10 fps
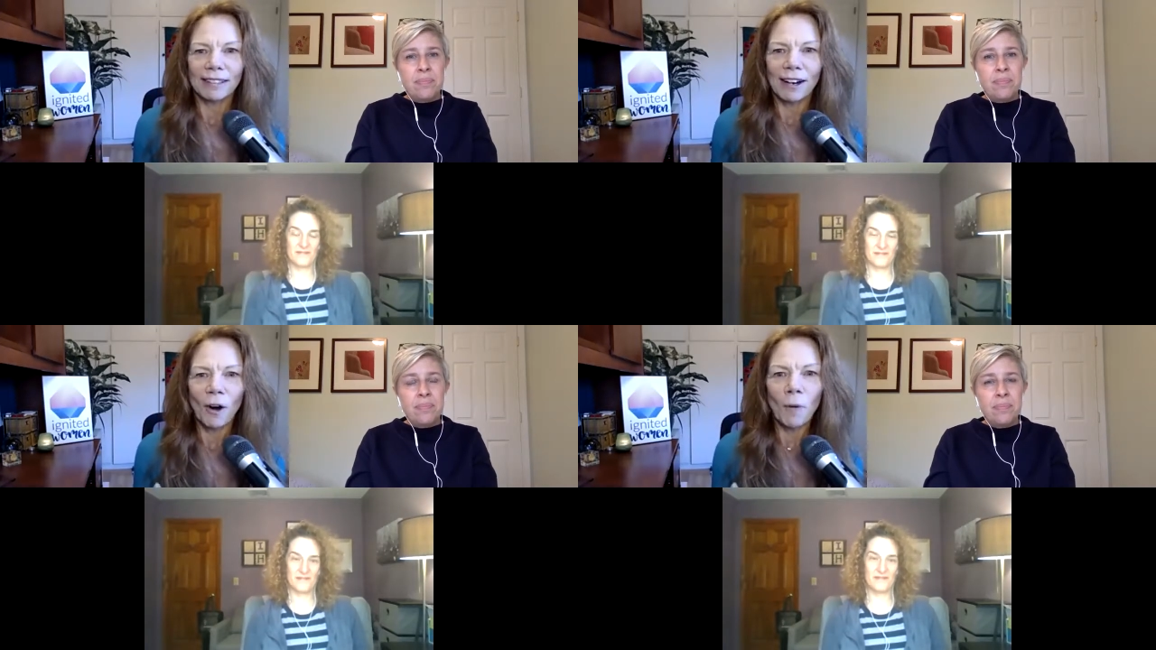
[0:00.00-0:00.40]

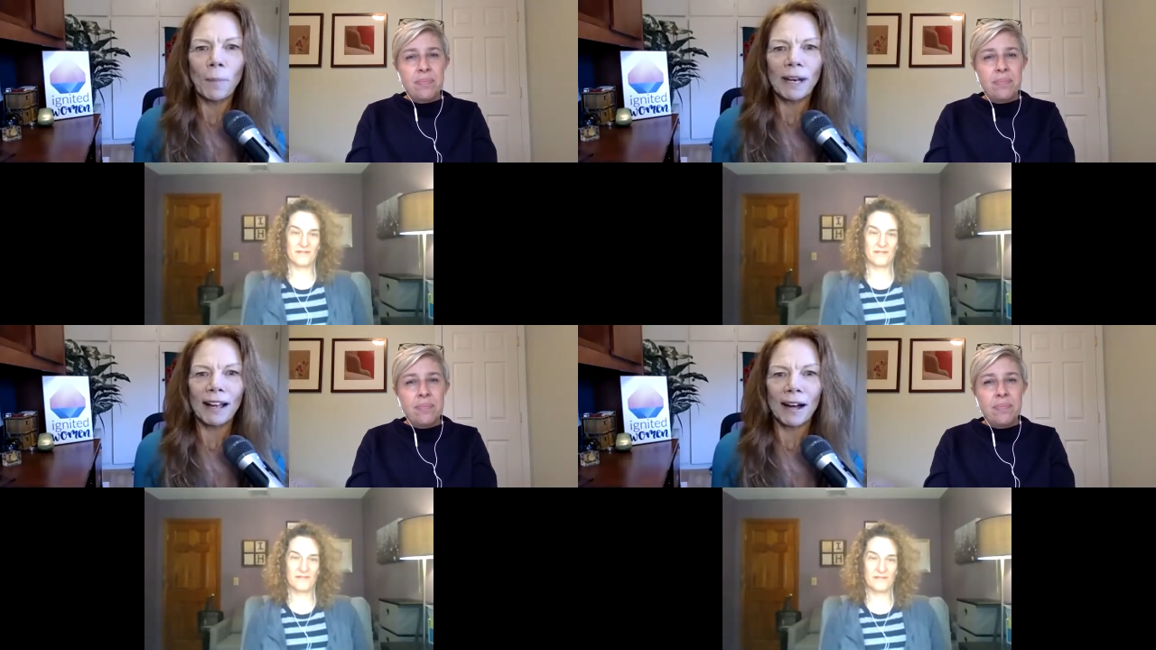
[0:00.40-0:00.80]

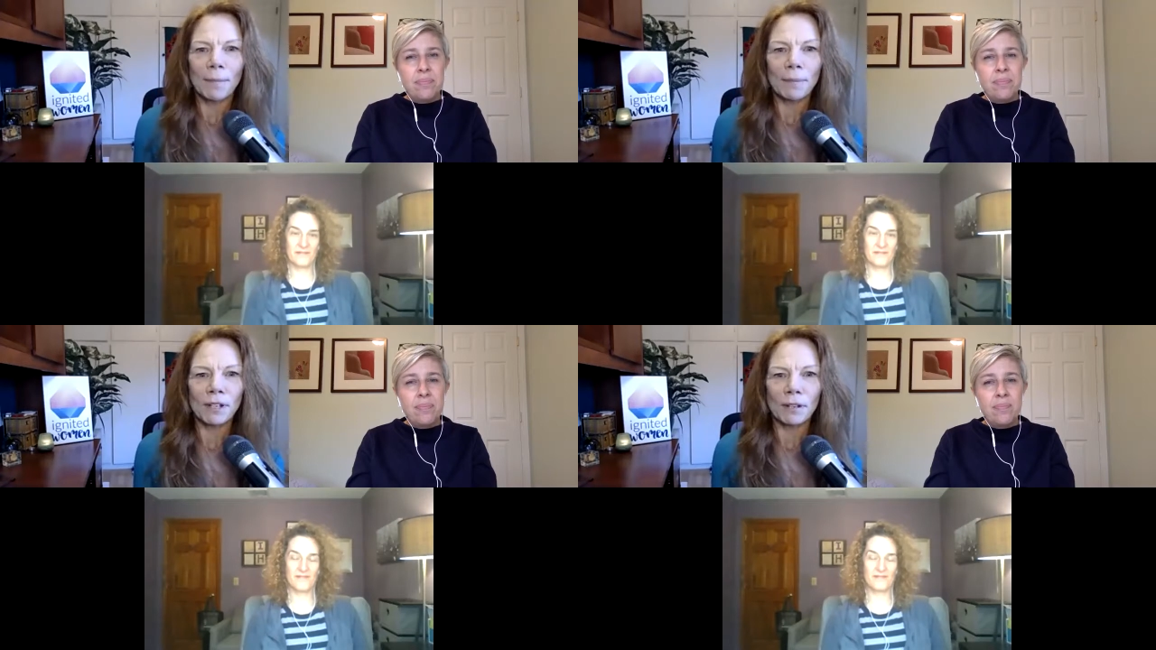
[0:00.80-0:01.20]
Speaker 1: opening
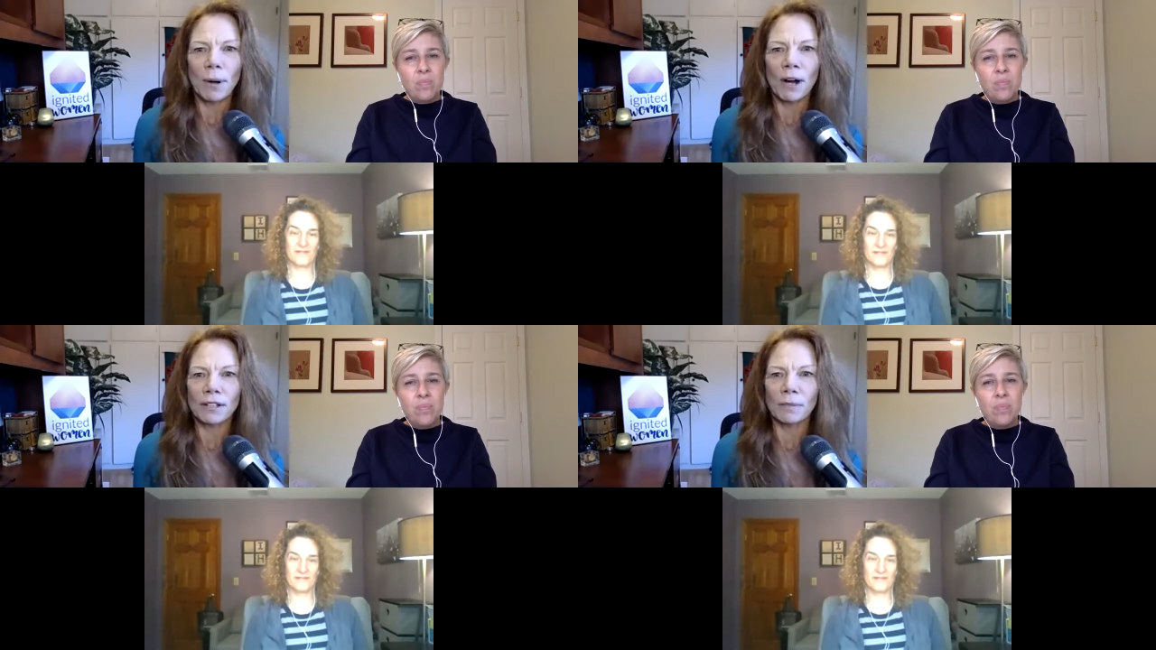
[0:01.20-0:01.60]
up to the
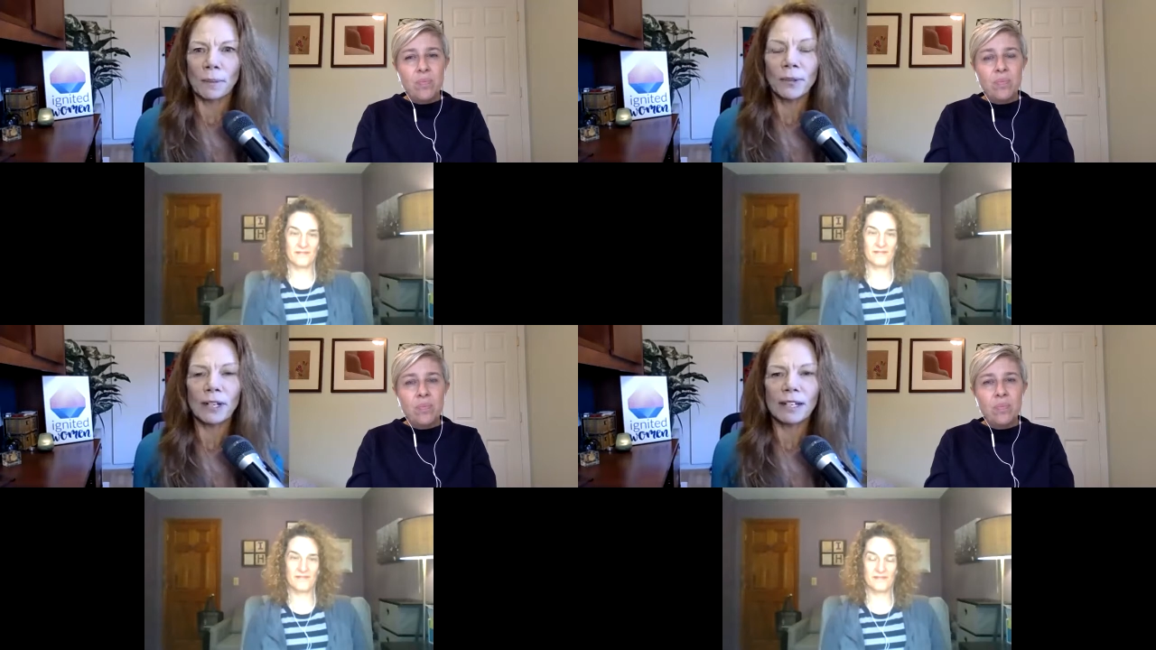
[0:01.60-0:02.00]

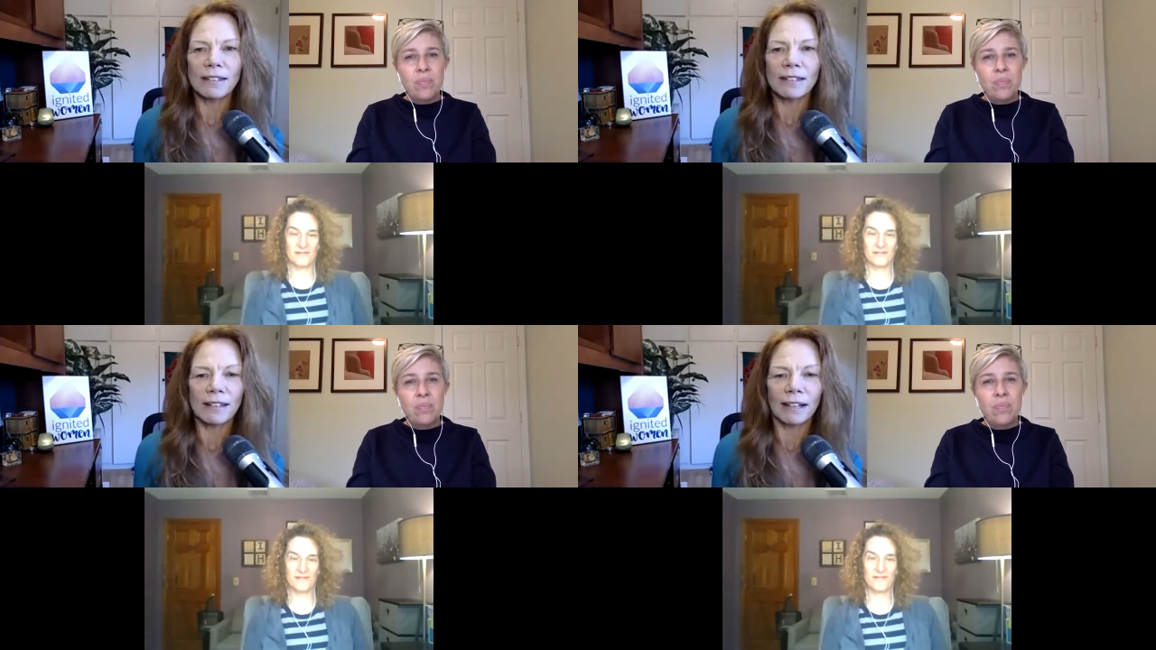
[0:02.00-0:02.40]
possibilities.